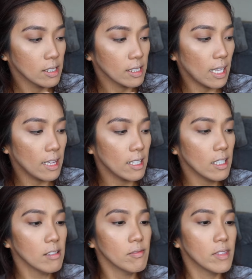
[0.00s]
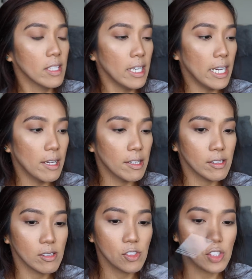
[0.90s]
color and
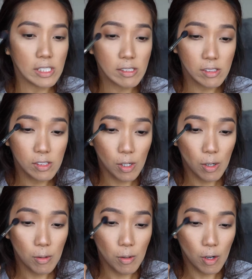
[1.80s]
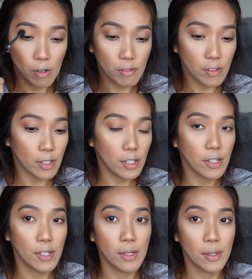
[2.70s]
just go over
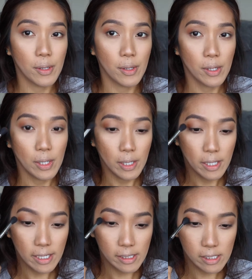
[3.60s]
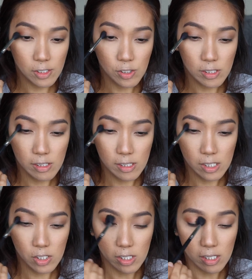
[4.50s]
in the
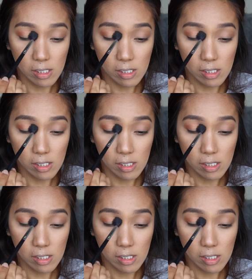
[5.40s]
transition